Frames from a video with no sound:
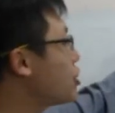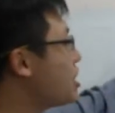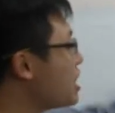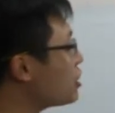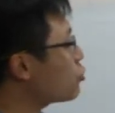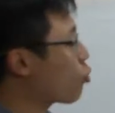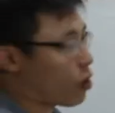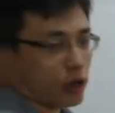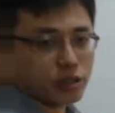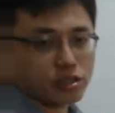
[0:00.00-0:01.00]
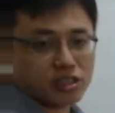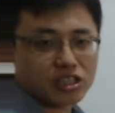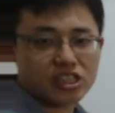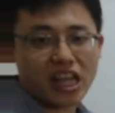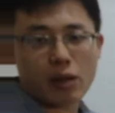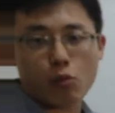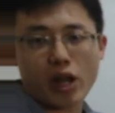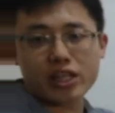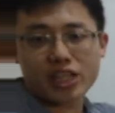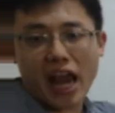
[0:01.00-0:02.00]
these words the same way
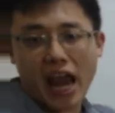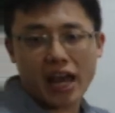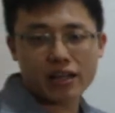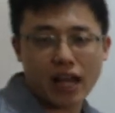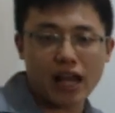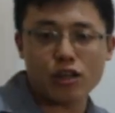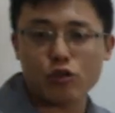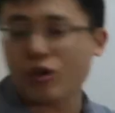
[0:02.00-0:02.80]
as and you